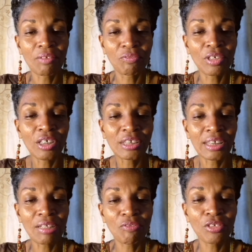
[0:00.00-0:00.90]

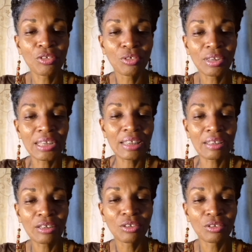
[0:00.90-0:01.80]
version if you don't
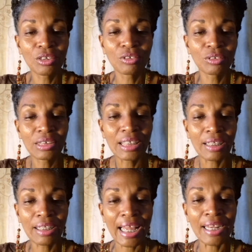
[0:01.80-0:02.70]
eat, you don't
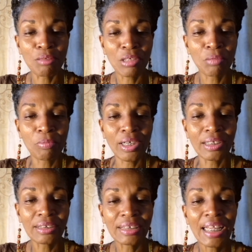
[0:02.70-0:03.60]
take animal
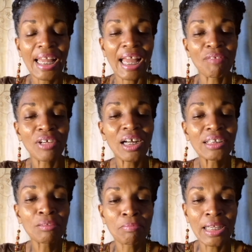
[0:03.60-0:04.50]
products. I
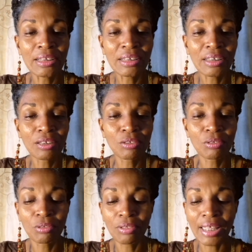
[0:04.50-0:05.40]
forgot to mention
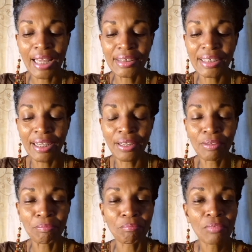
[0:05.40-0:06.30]
though that
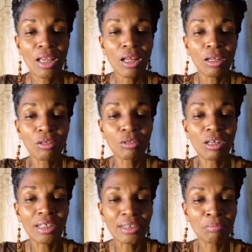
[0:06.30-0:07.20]

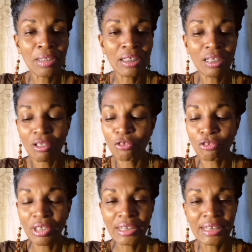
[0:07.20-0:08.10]
glucosamine
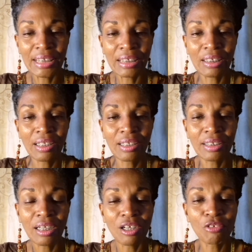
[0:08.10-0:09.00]
chondroitin.
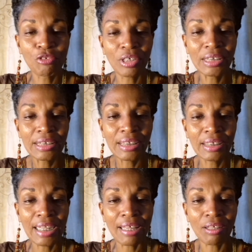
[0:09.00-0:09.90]
The
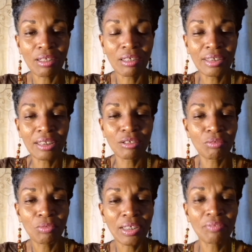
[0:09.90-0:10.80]
chondroitin
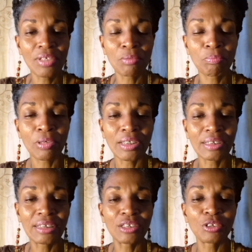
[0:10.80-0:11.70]
one of the
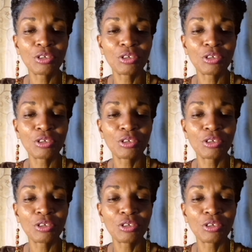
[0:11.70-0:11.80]
products is